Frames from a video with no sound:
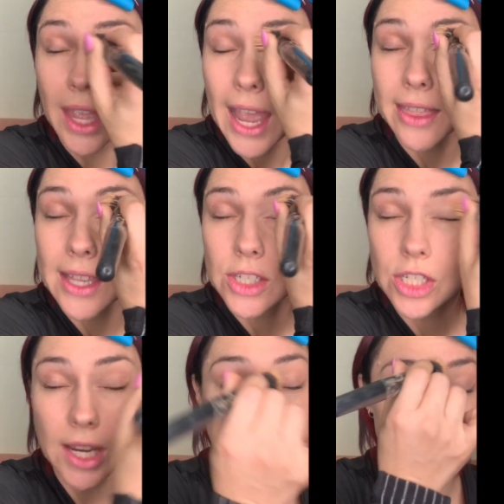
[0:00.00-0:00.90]
and then
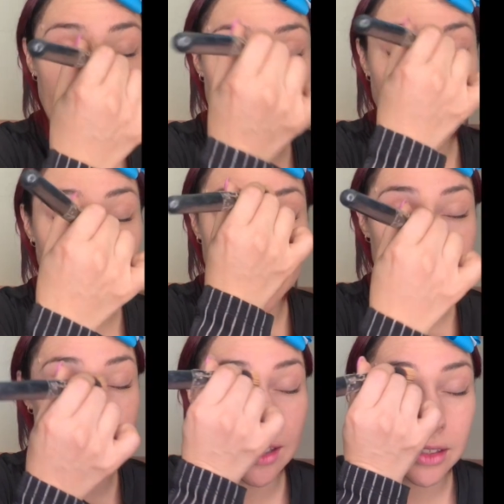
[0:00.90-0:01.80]
gently
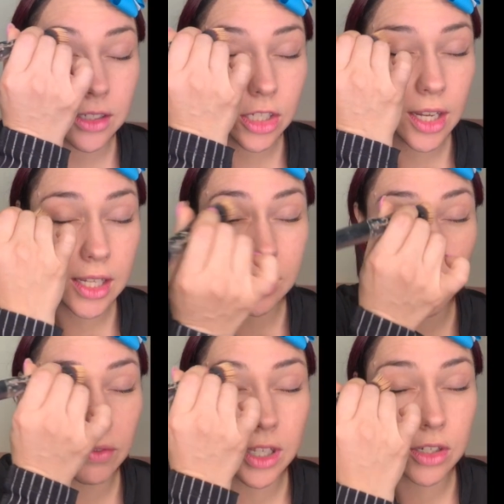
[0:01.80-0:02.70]
paint just
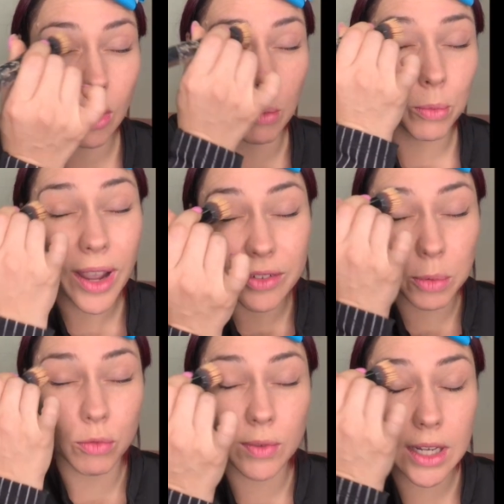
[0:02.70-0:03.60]
over the top. We have
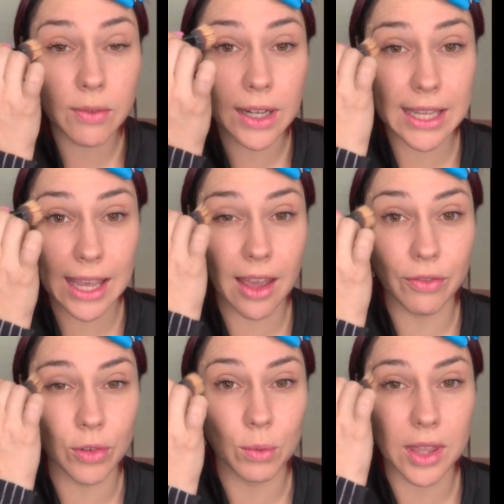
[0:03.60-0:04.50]
to be really, really
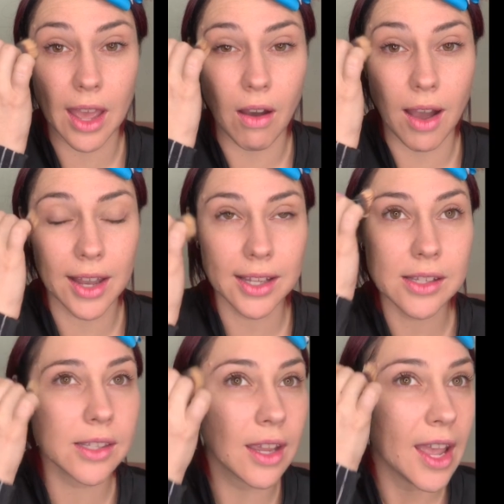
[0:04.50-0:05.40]
careful with our
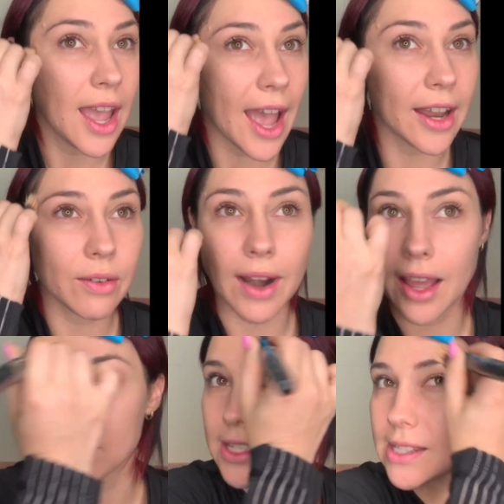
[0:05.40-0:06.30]
eyelids and
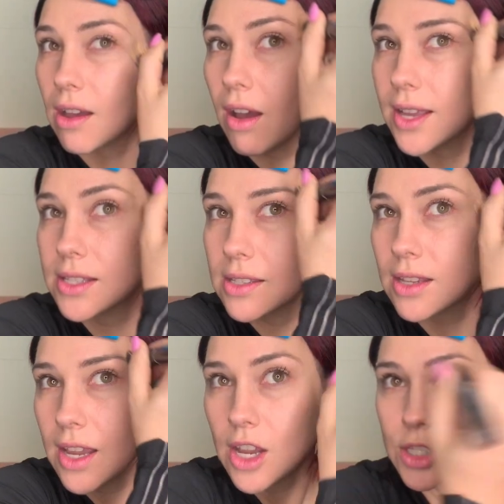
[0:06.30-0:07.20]
around the
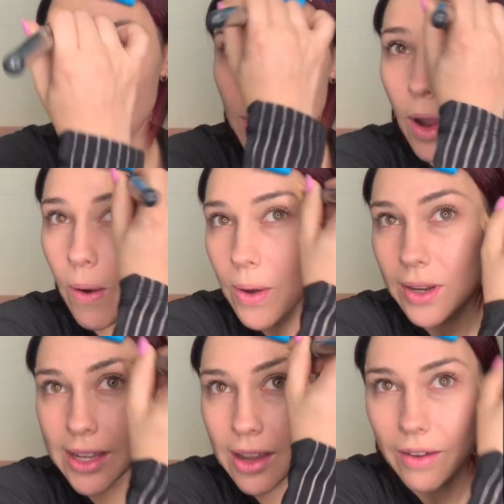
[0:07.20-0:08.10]
sides. So we're
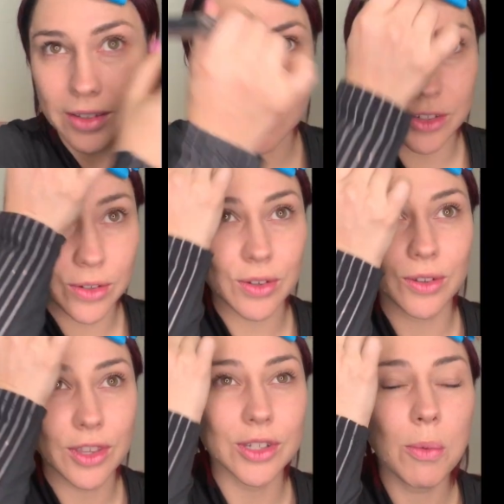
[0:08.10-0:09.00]
only going to
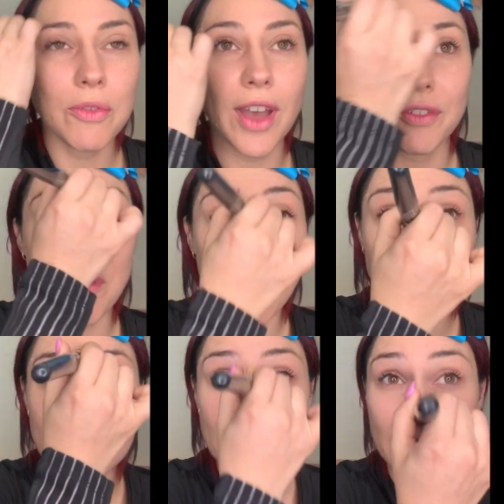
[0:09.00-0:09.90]
do the top of our
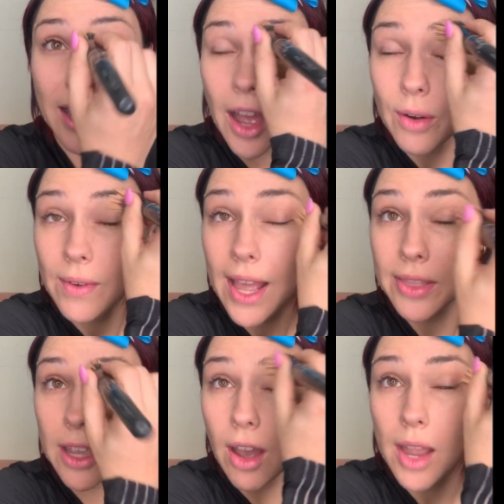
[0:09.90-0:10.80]
forehead, around
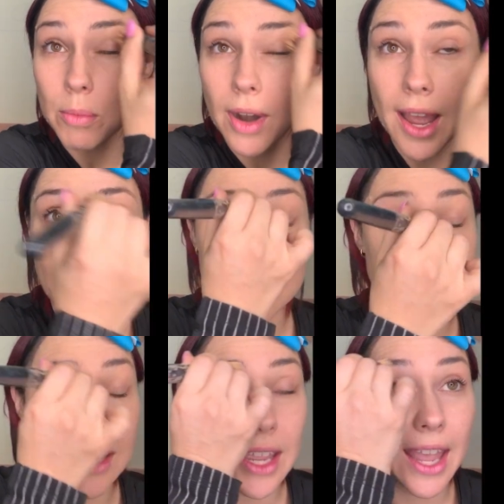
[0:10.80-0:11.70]
the
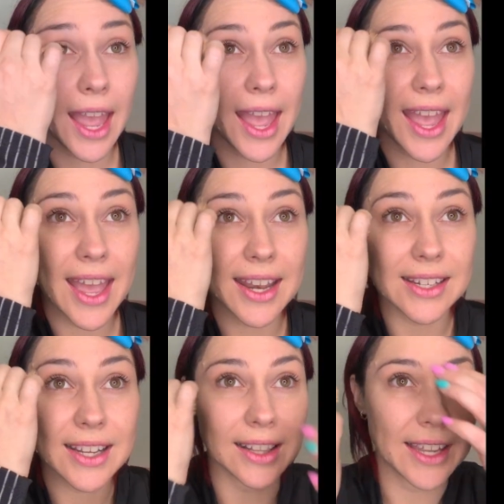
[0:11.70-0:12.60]
eyebrows,
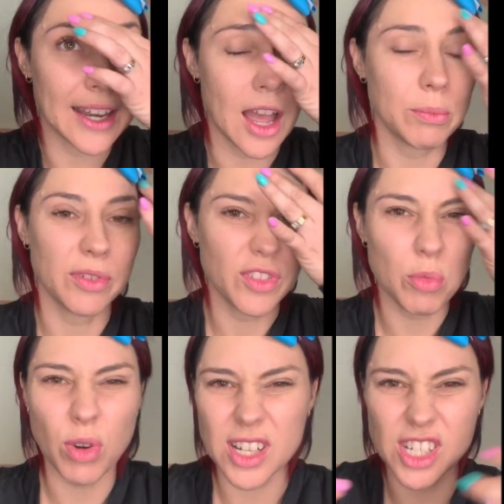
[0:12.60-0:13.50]
and clean up. If the
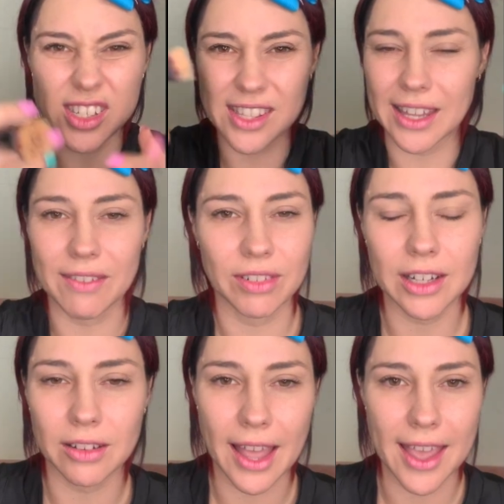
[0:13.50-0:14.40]
brushes leave
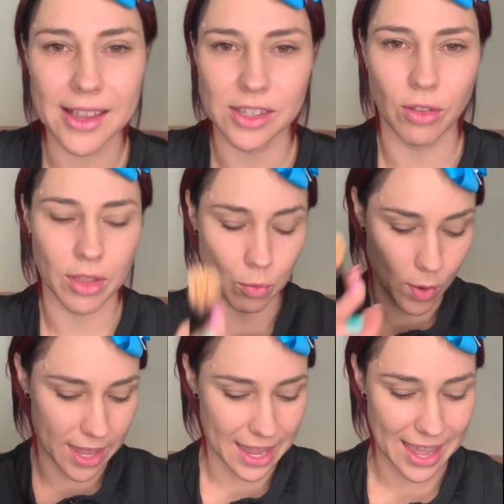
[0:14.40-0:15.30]
little hairs on them,
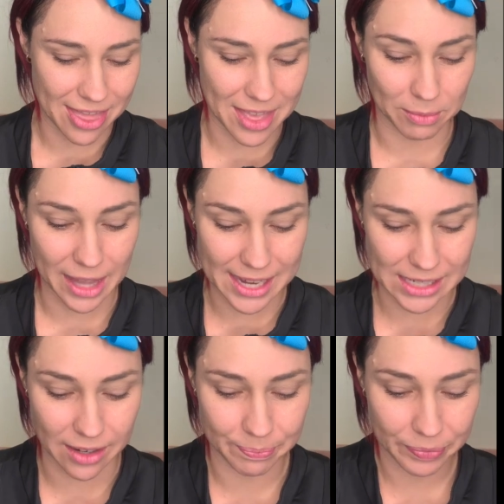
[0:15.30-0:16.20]
we can get them
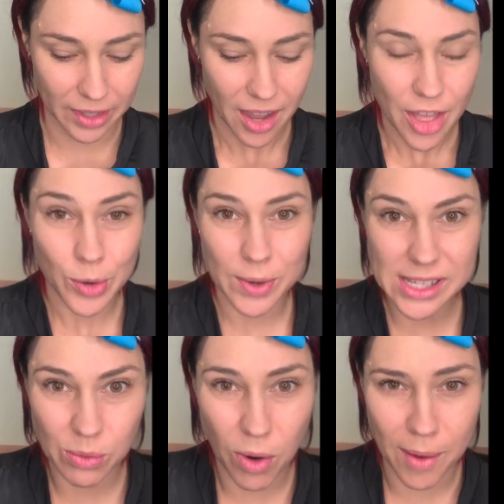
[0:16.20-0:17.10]
later. The
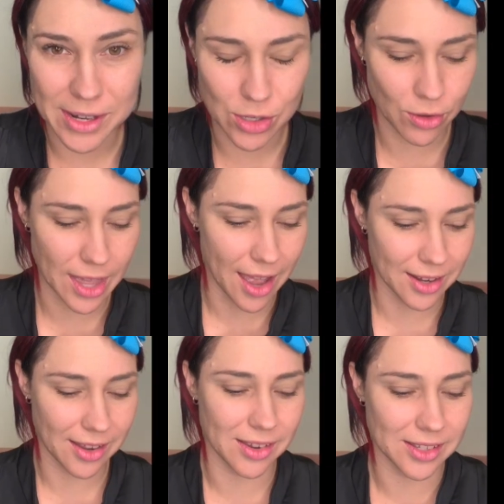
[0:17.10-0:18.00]
reason why we do
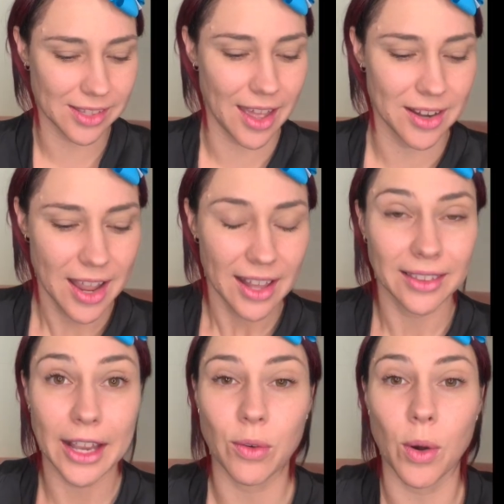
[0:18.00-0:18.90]
that is that
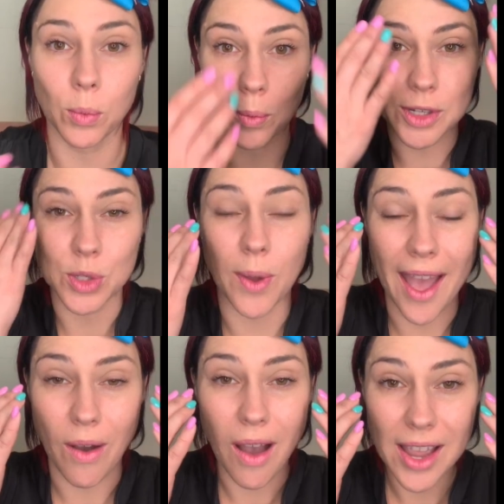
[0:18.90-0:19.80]
later on when we do
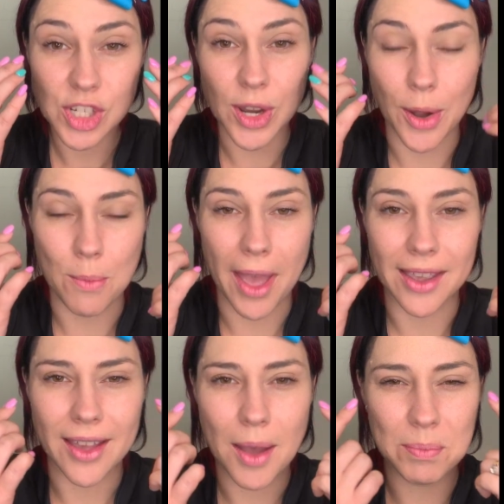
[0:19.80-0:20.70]
our eyeshadow
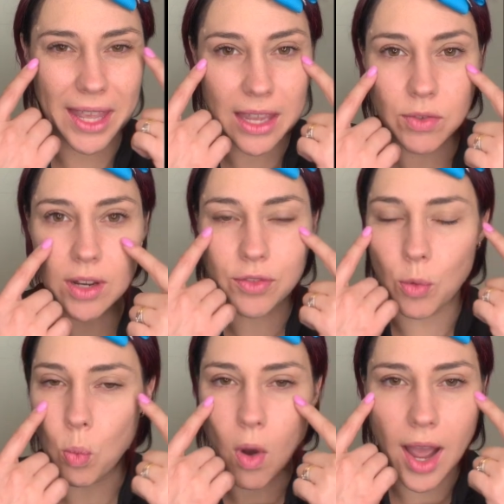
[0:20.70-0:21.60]
makeup, even if
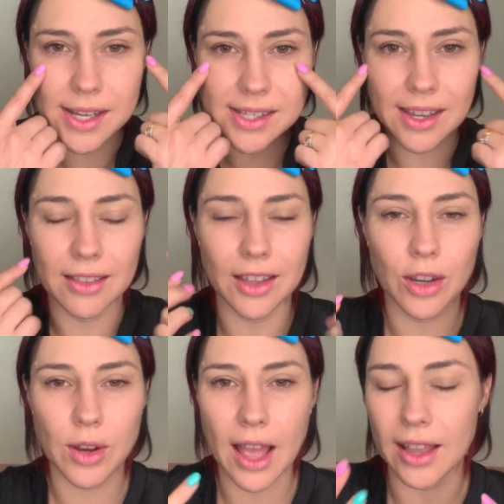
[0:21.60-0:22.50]
the whites and
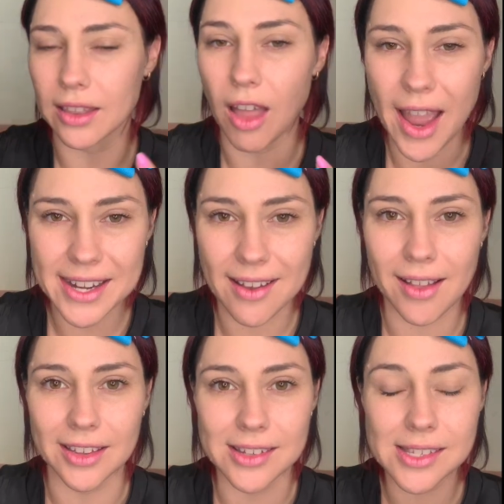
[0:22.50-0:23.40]
the light
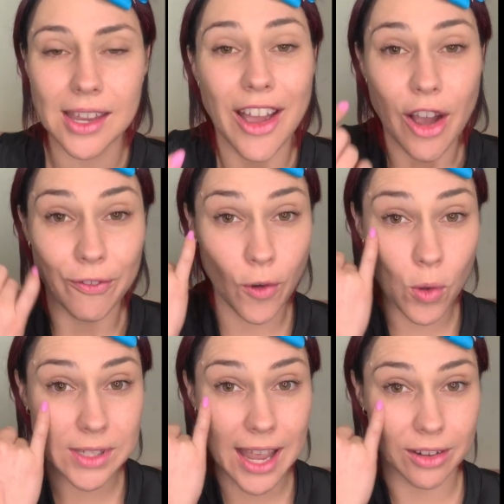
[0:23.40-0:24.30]
colors
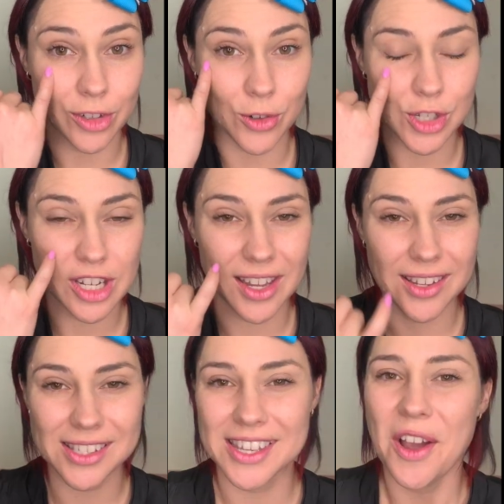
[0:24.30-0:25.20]
fall down on your
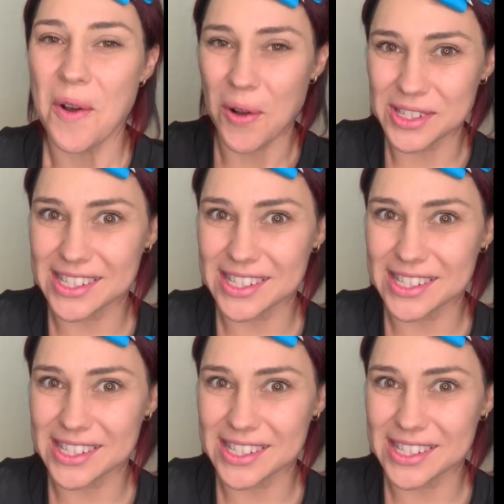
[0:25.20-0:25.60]
cheeks, on